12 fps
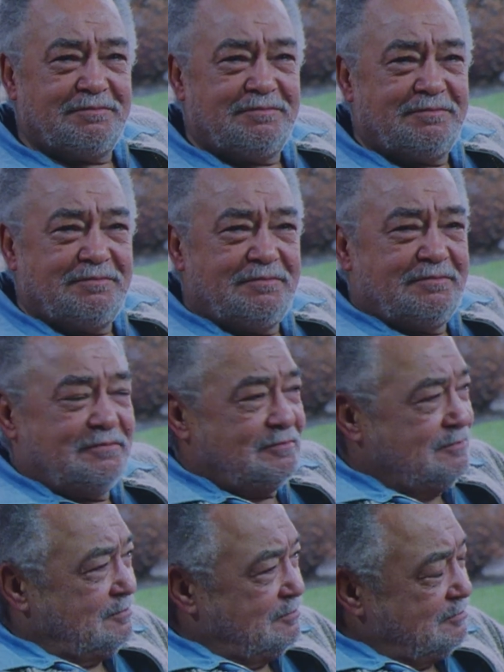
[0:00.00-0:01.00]

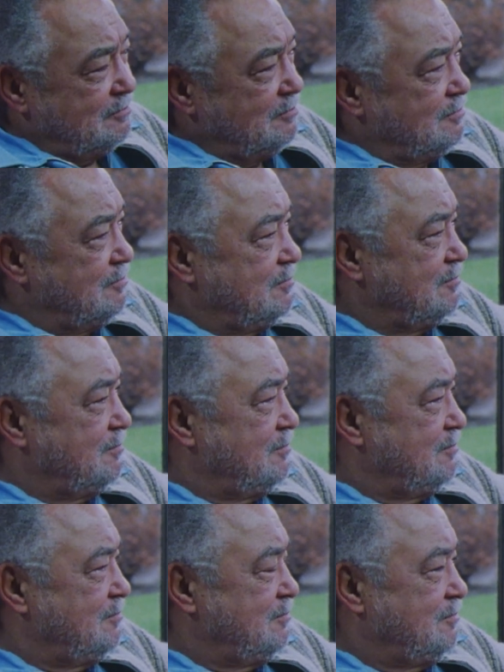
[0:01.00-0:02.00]

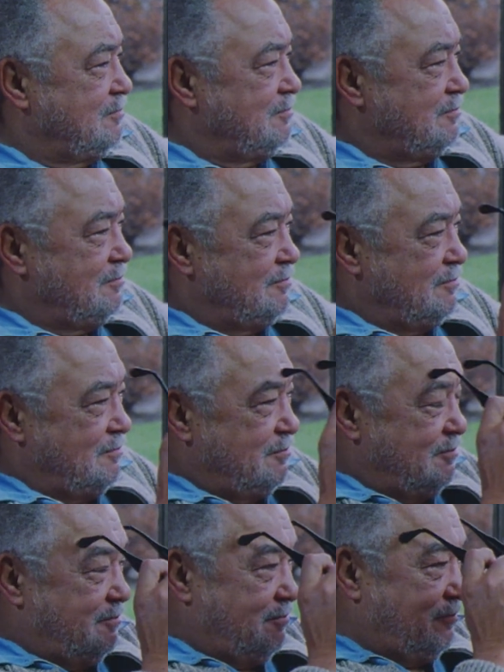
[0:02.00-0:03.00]
(silence)